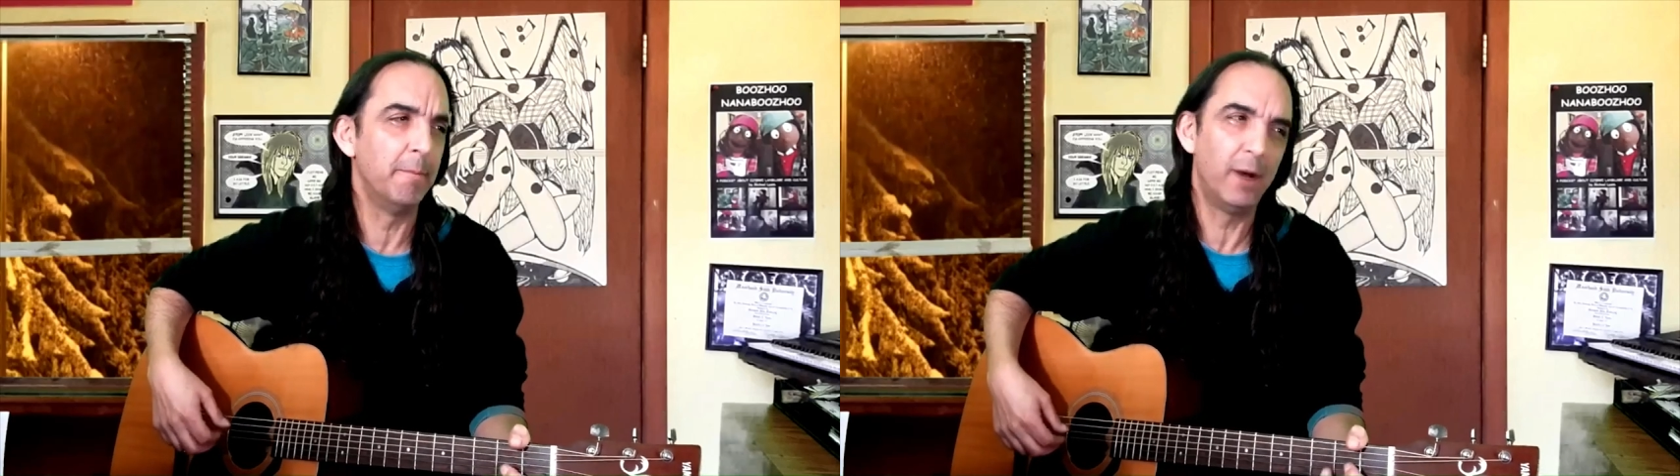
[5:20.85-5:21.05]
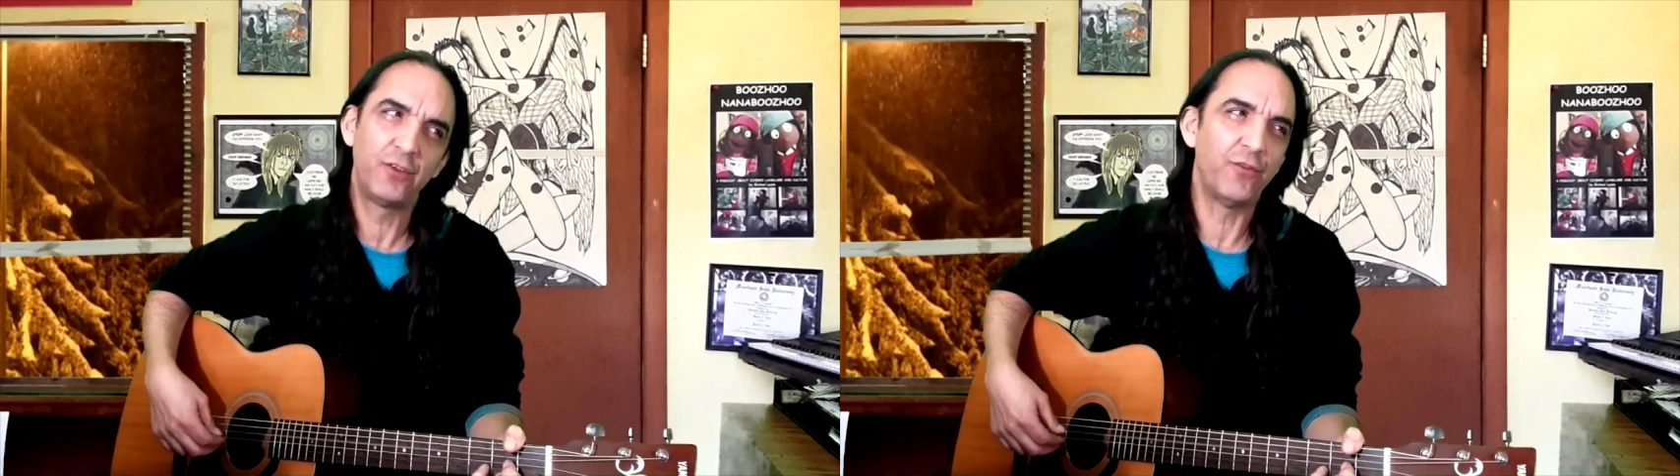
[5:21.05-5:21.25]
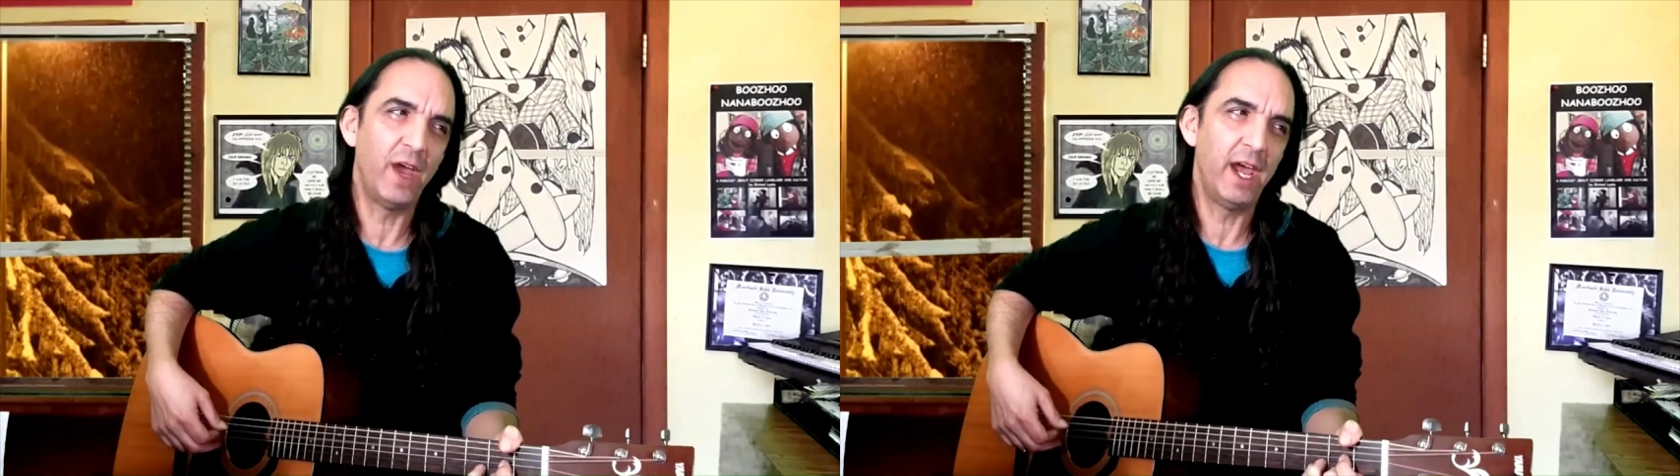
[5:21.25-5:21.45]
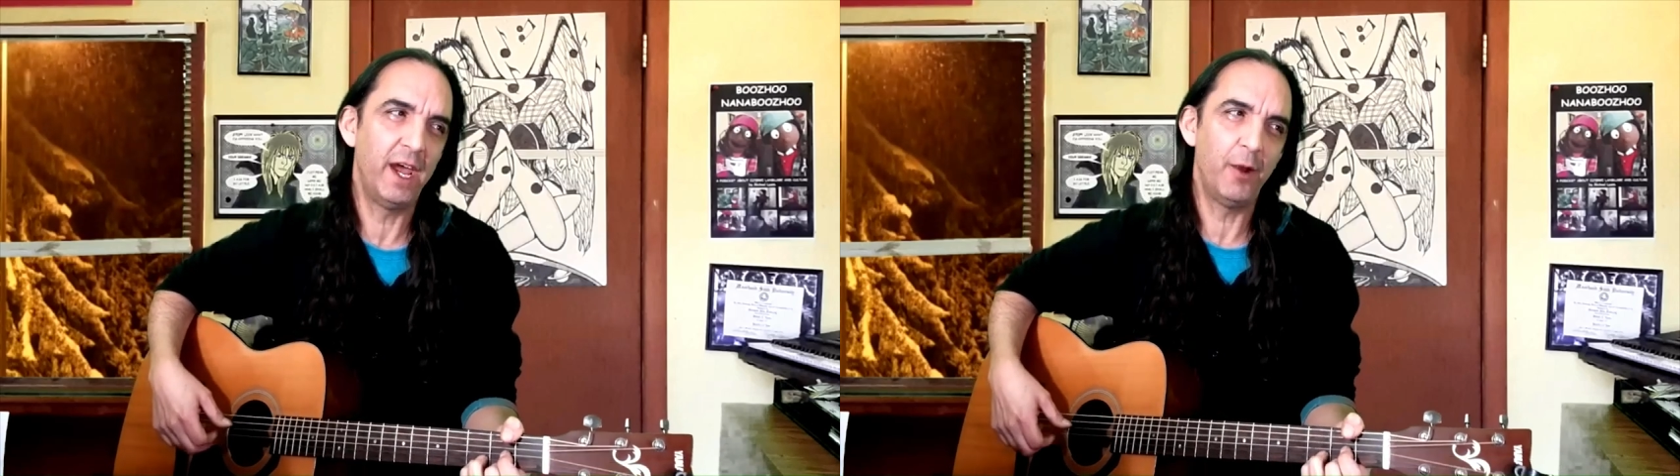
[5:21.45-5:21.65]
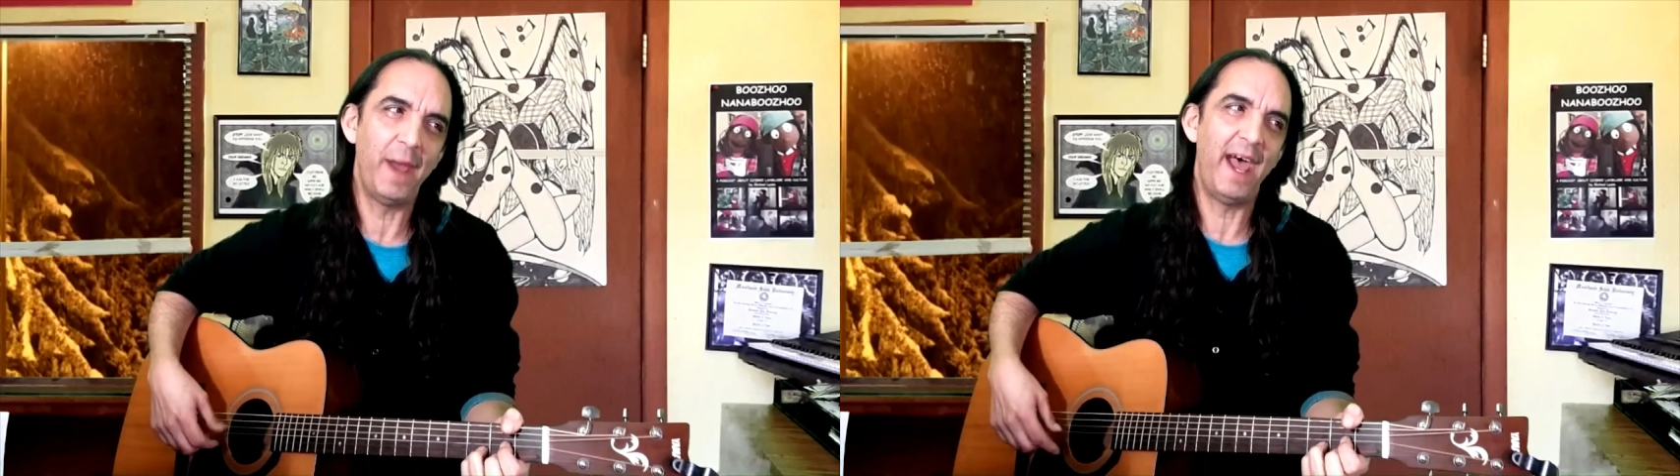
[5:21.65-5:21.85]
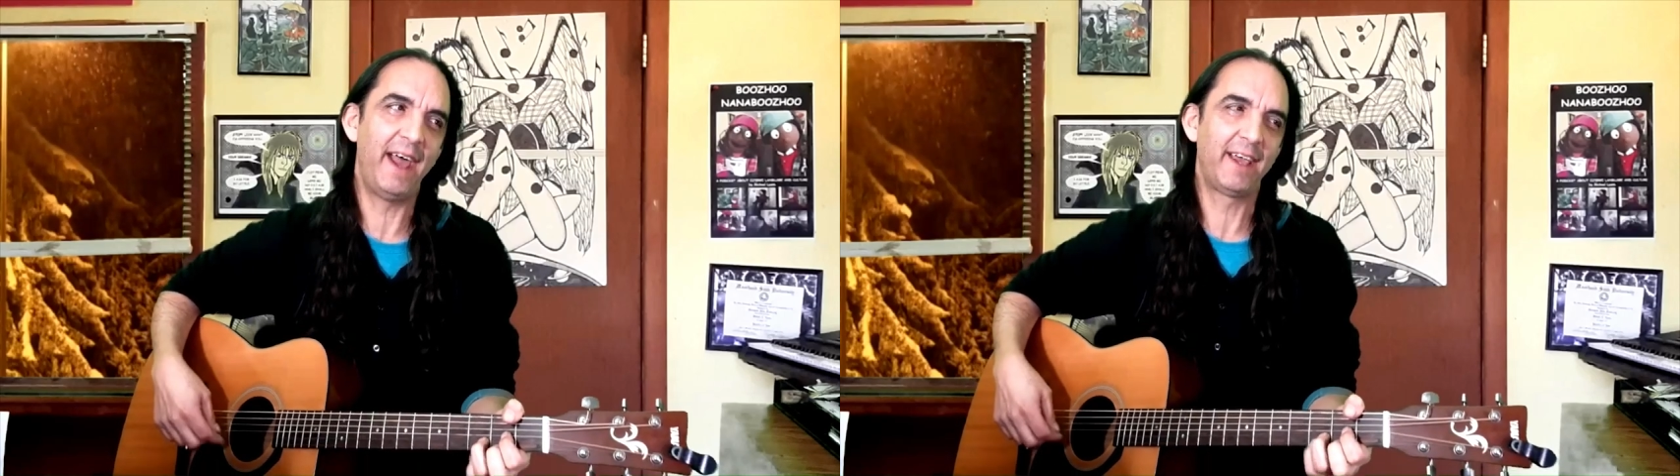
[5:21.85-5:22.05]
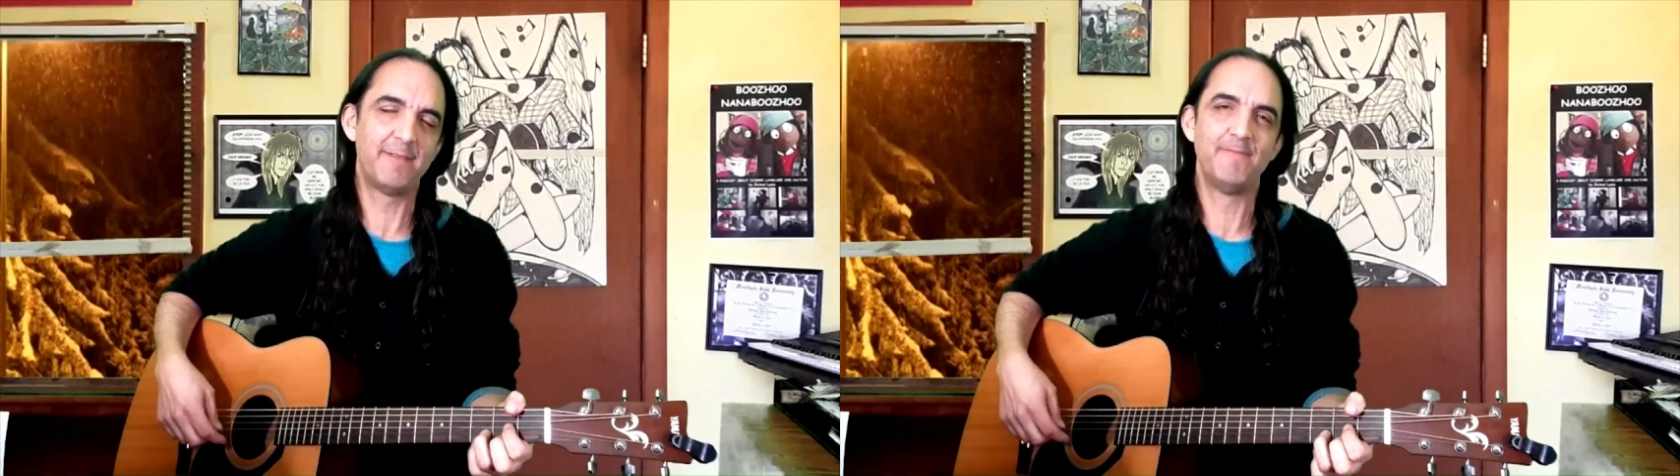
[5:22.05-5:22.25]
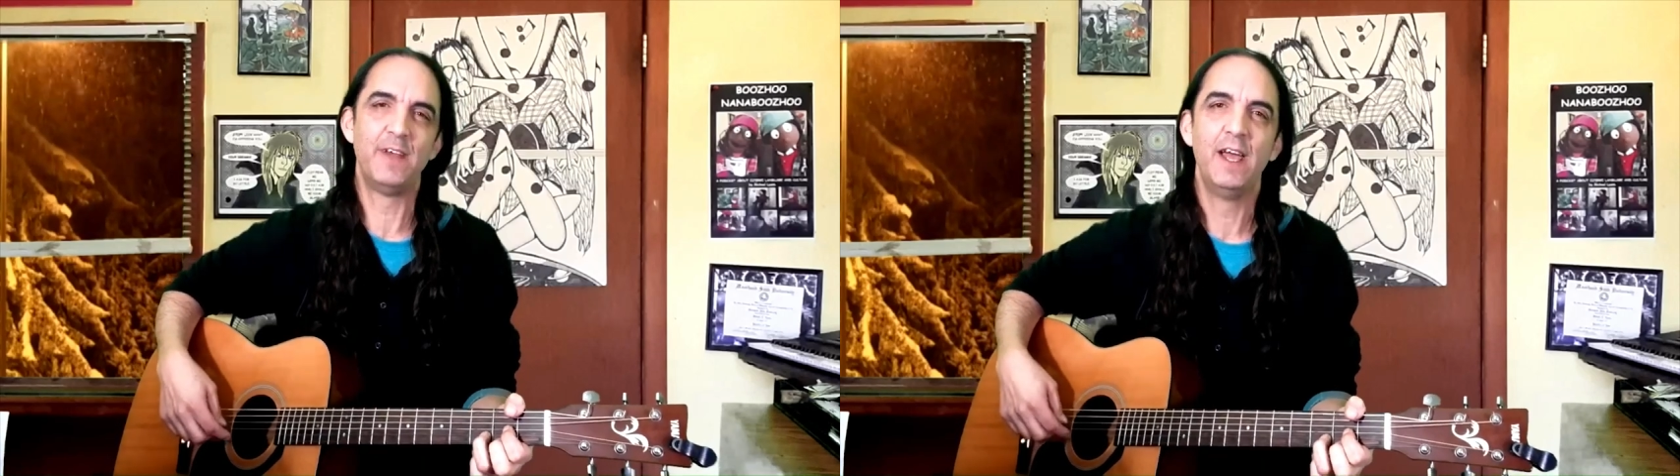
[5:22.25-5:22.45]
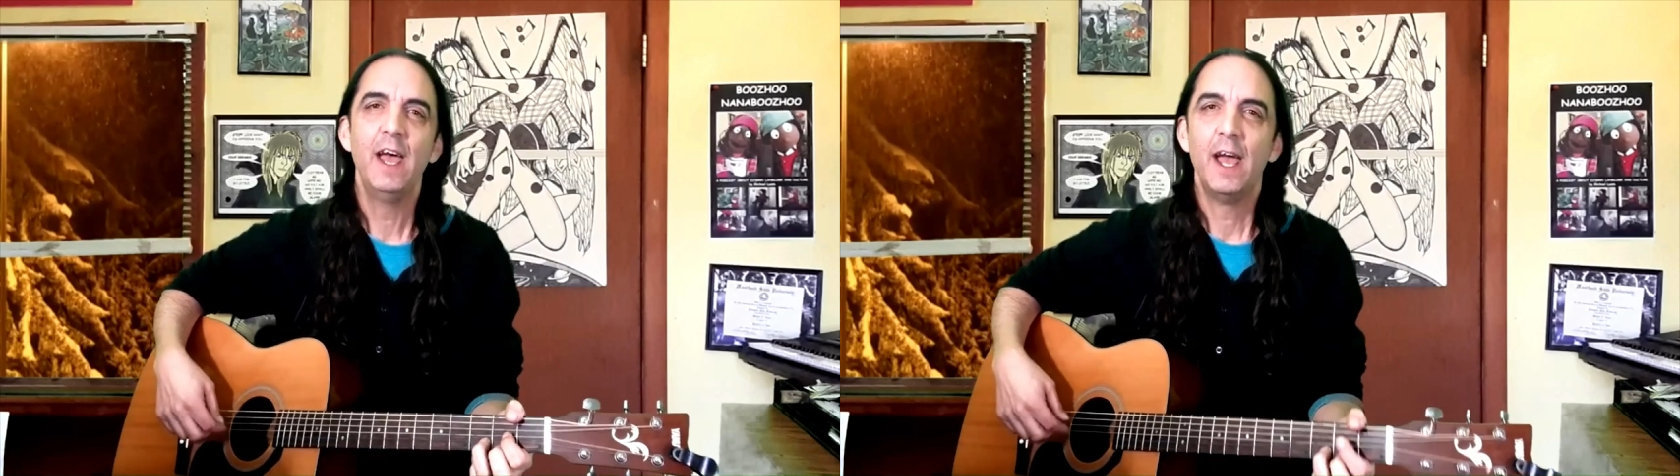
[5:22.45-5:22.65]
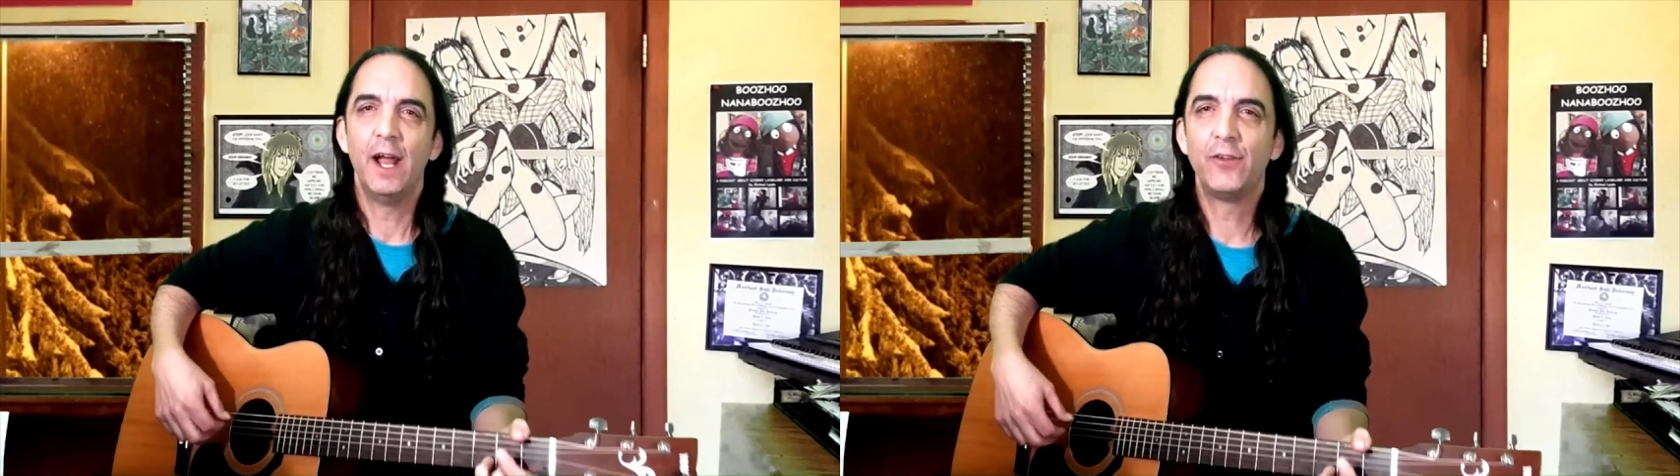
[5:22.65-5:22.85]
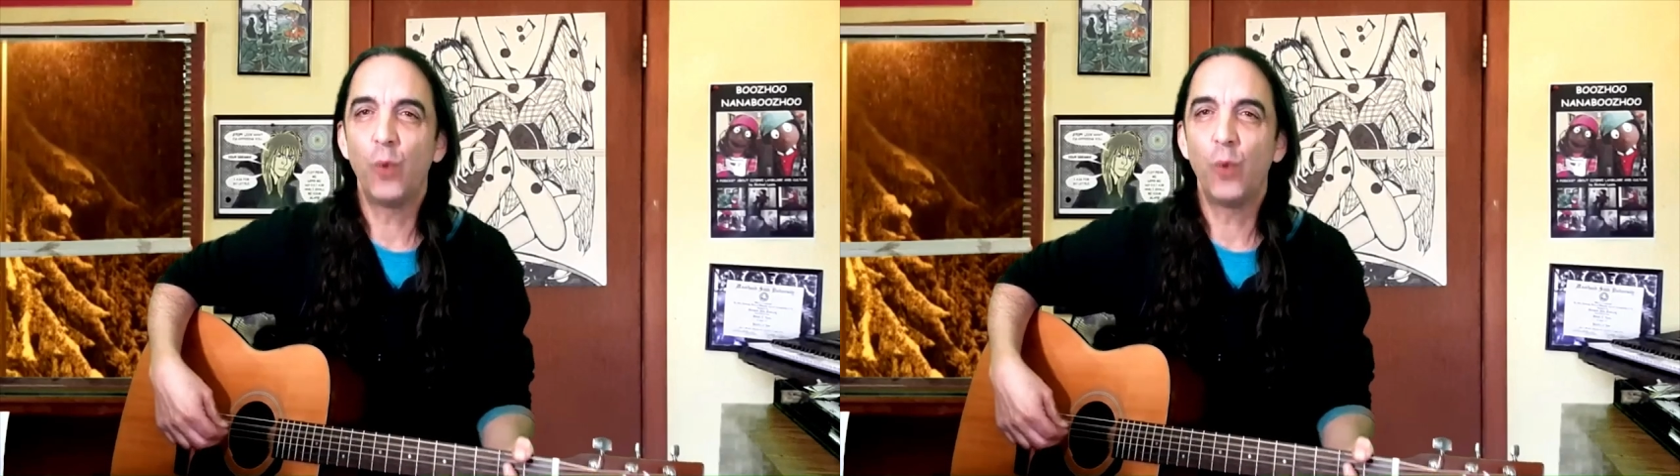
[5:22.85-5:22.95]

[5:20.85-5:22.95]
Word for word: making us bareback.